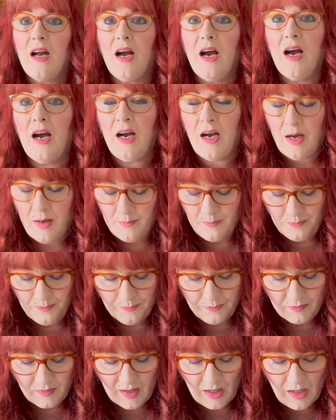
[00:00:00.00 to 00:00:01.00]
And
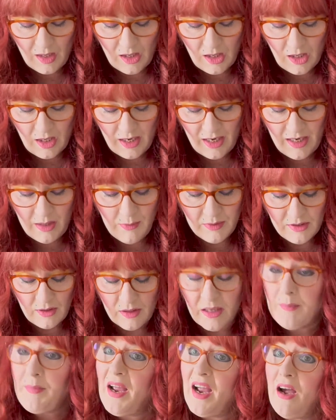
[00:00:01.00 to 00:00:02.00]
it was
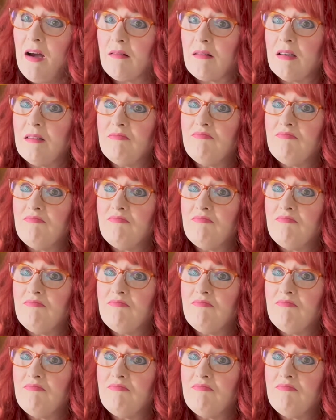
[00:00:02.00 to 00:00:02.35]
only a pound.